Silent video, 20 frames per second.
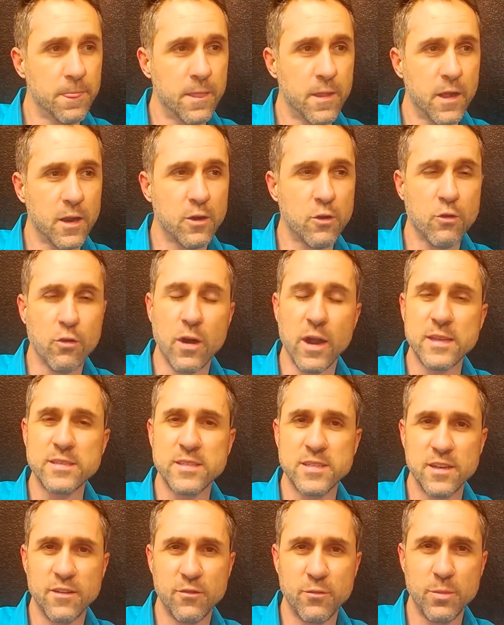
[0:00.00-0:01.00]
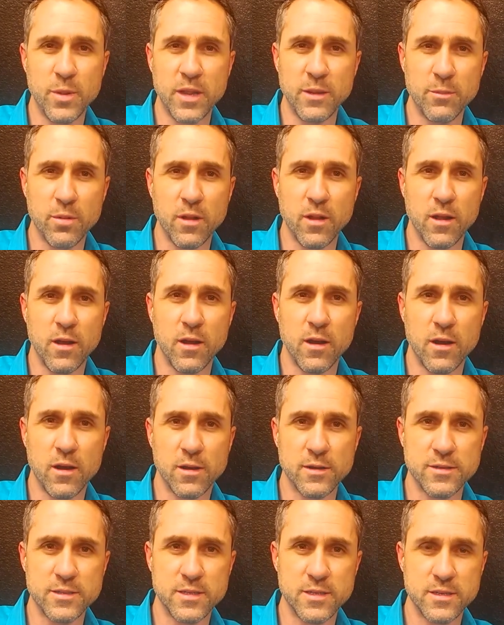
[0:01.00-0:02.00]
aggressive people
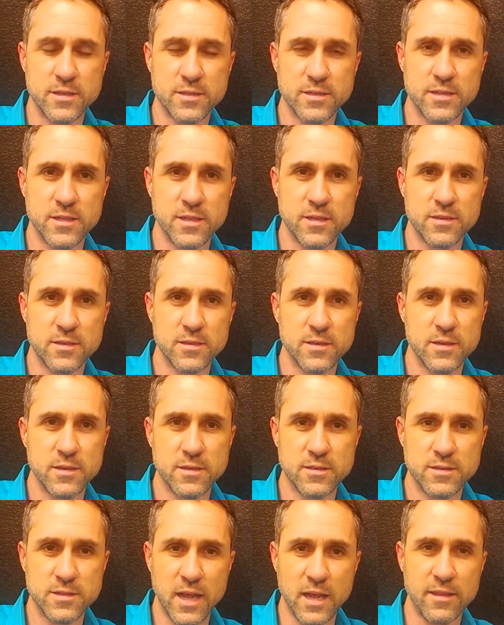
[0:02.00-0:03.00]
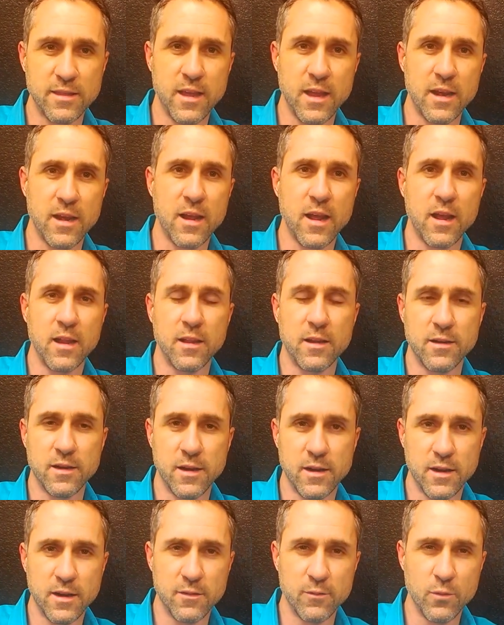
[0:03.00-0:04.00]
are to take that dollar
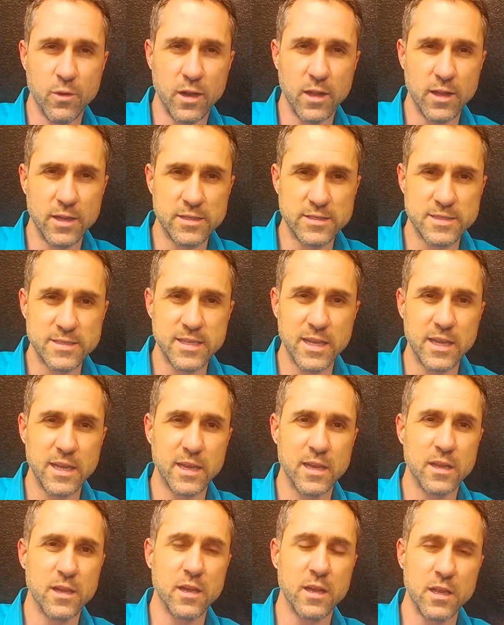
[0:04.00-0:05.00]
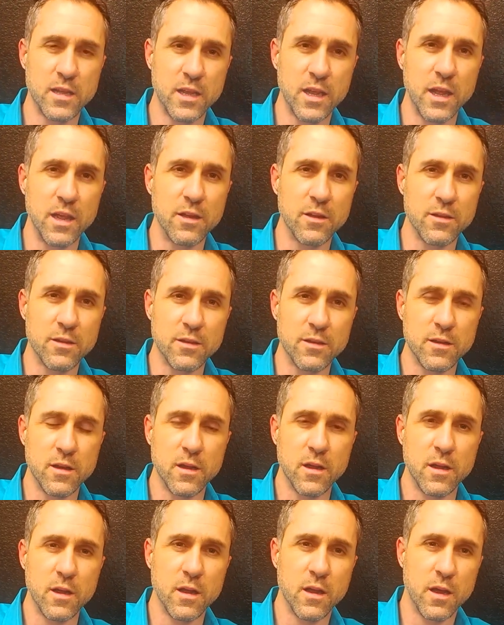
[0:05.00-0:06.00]
and then really see a yield
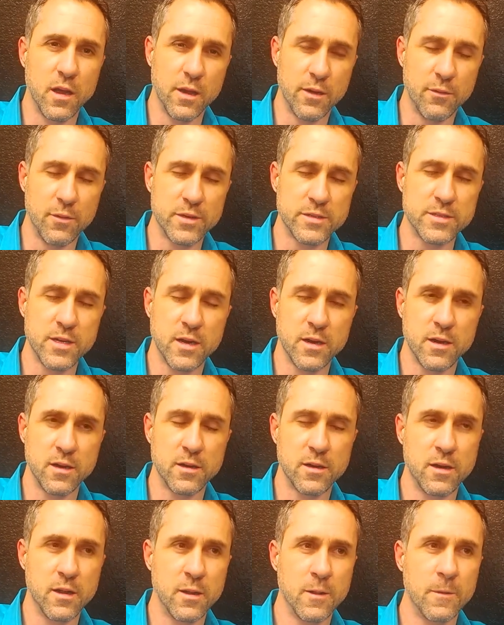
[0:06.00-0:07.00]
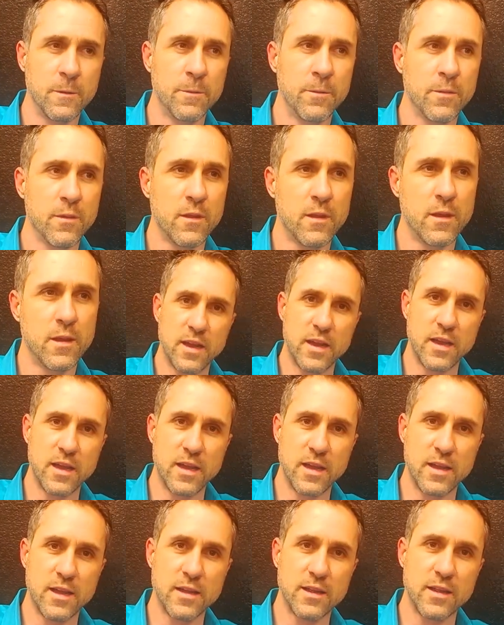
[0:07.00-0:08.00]
on return.
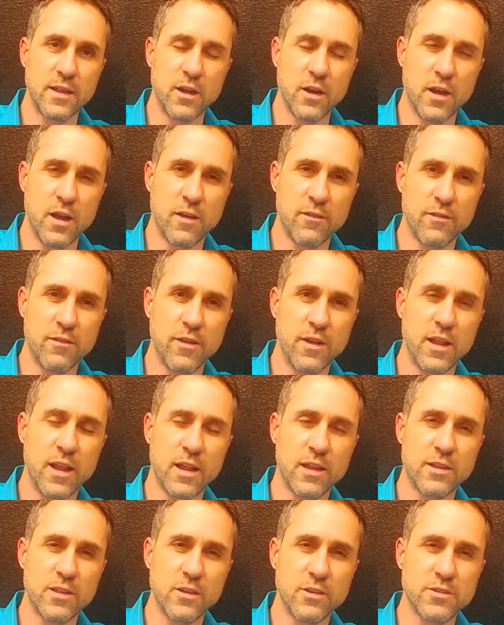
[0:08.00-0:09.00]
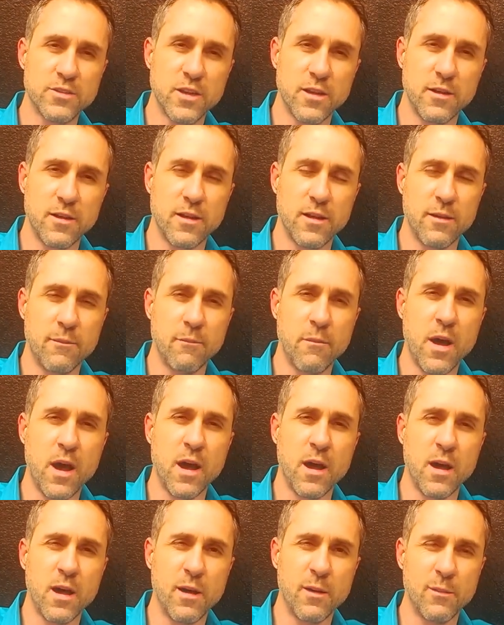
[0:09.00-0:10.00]
I feel like there's a
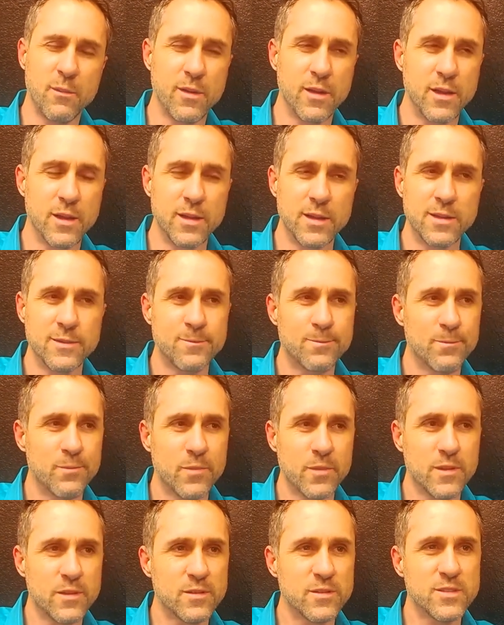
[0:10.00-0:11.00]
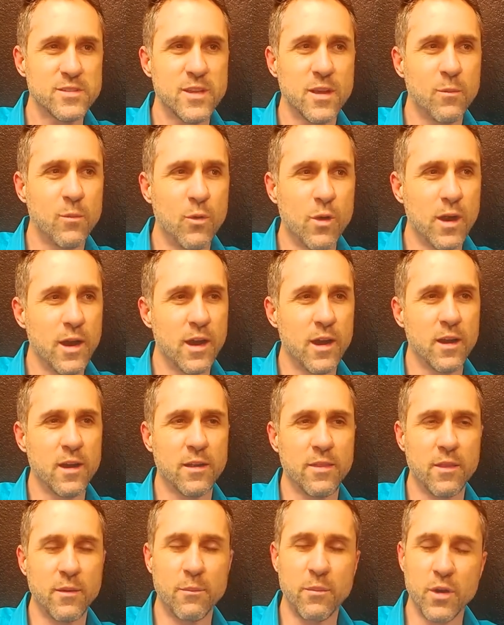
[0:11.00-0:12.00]
mom somewhere
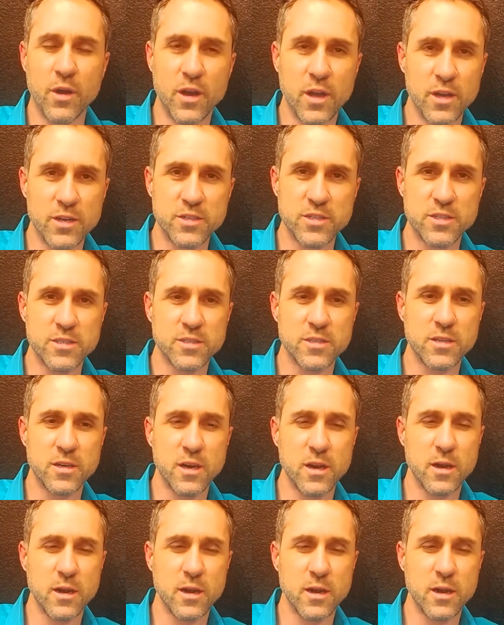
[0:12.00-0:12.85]
in the bush,